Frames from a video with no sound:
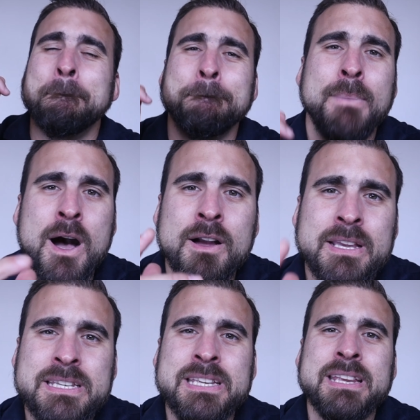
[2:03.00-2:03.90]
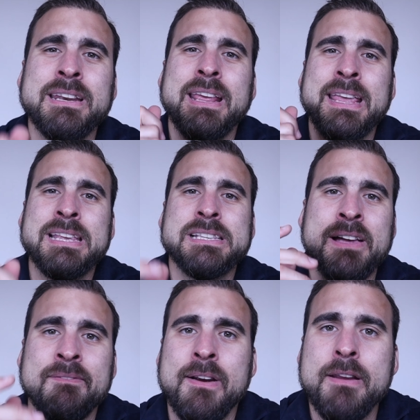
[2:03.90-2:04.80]
Marketing is
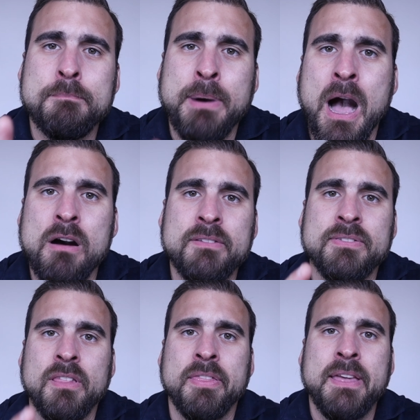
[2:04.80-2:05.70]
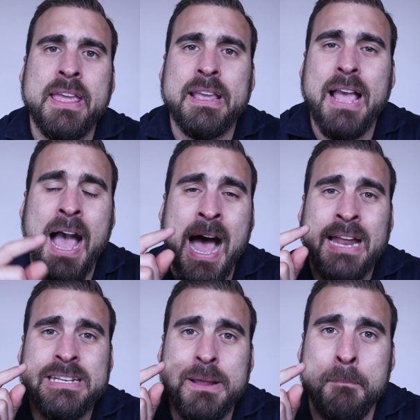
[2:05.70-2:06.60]
a very powerful thing,
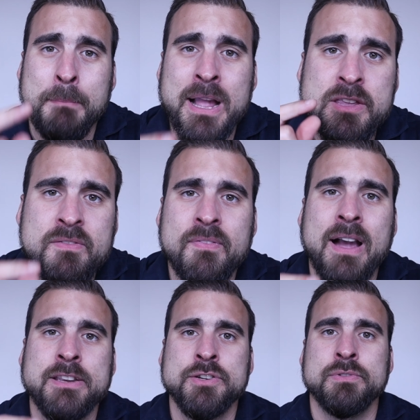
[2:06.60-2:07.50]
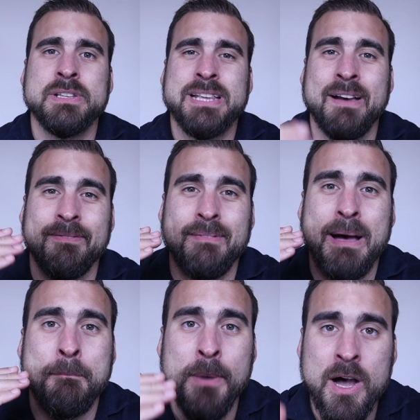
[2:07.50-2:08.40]
and manufacturers have
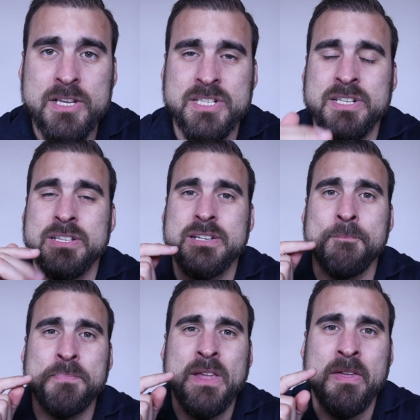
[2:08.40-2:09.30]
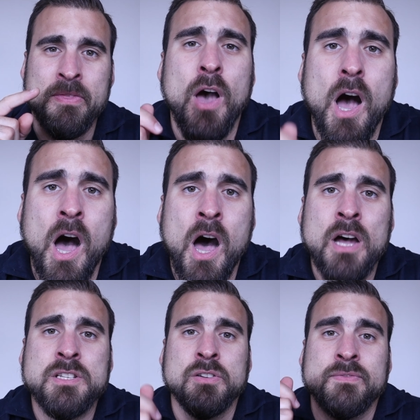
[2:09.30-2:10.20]
mastered the
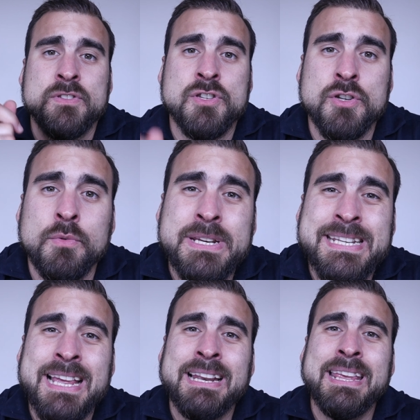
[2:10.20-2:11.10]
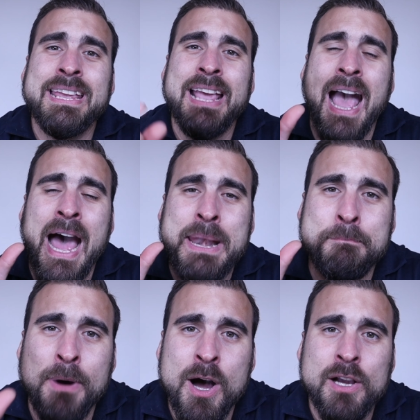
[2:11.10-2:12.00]
art of storytelling
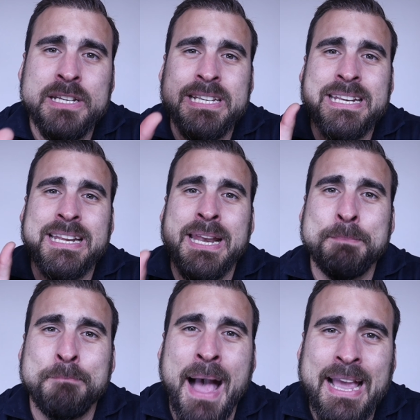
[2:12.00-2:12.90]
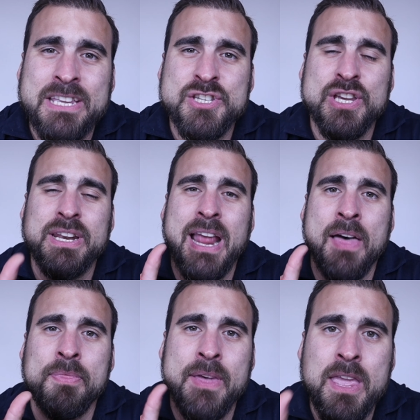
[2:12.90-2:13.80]
and marketing and packaging,
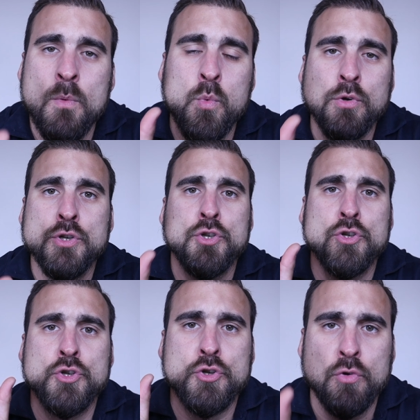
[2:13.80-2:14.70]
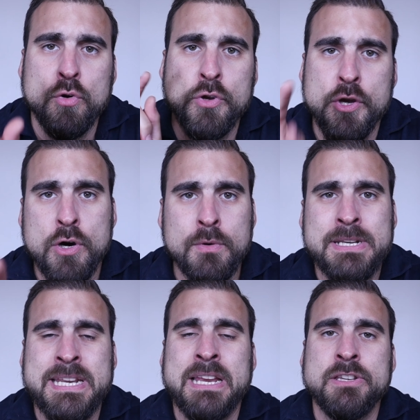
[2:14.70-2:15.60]
and they want to draw your
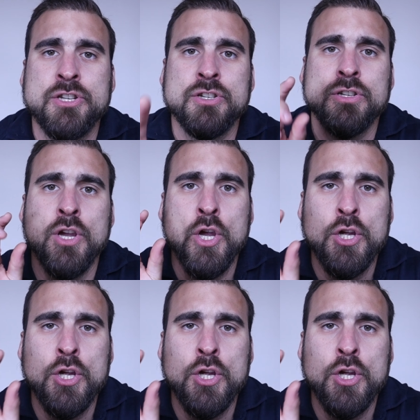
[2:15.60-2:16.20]
attention